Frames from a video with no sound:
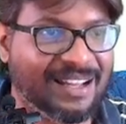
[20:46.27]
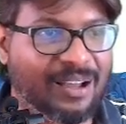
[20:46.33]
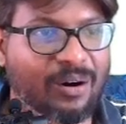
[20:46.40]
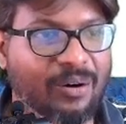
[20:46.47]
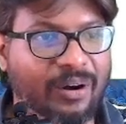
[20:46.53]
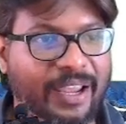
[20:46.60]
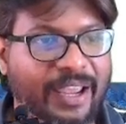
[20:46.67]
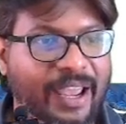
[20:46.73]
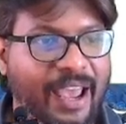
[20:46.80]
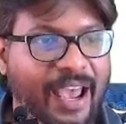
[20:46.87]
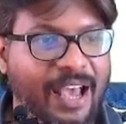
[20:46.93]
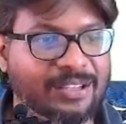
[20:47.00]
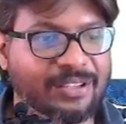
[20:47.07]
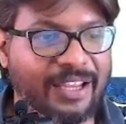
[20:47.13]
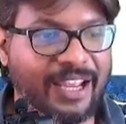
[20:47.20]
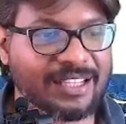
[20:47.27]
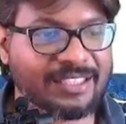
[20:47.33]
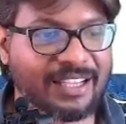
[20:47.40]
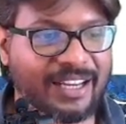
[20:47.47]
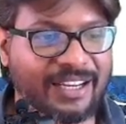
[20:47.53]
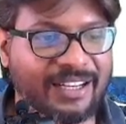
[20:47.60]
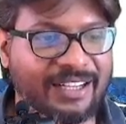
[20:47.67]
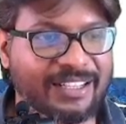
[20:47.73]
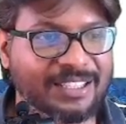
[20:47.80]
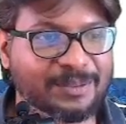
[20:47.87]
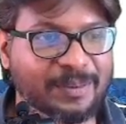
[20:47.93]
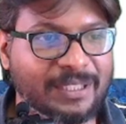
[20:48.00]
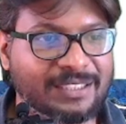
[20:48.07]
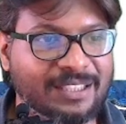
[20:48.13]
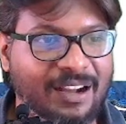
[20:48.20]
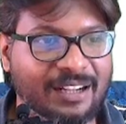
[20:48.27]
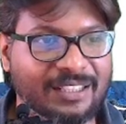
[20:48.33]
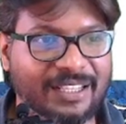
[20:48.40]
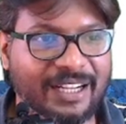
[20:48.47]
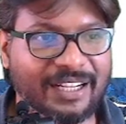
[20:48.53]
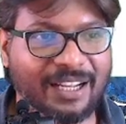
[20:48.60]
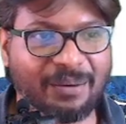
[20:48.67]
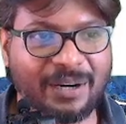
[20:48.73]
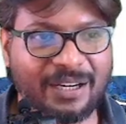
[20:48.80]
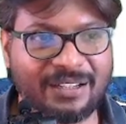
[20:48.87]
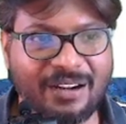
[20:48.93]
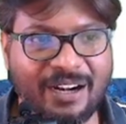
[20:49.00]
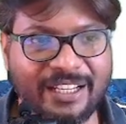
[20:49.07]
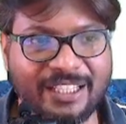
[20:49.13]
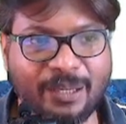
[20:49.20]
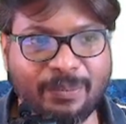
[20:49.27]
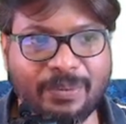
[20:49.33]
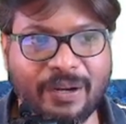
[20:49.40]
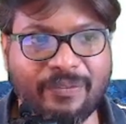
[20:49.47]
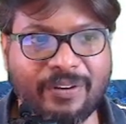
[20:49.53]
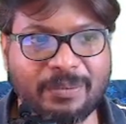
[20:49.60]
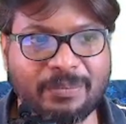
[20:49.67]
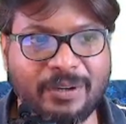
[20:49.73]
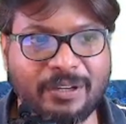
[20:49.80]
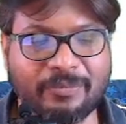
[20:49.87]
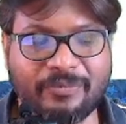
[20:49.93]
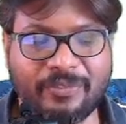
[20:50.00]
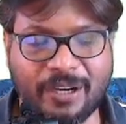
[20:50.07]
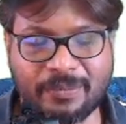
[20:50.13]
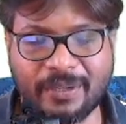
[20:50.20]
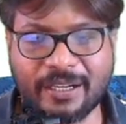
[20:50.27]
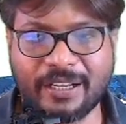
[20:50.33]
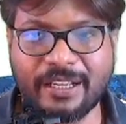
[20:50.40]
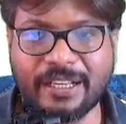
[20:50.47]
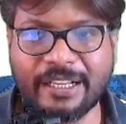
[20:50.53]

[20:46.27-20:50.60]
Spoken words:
Okay, as you can see here, it displays all the data but not in the proper format.